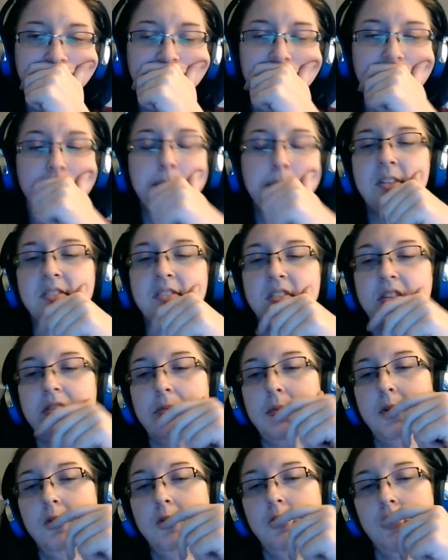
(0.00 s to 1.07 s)
it depends on the
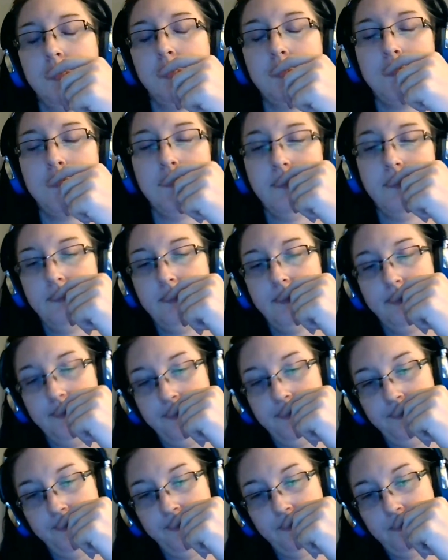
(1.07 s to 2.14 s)
molar.
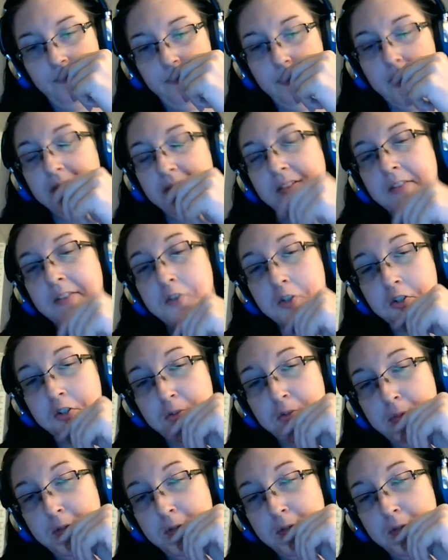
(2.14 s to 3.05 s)
But I've never heard the milk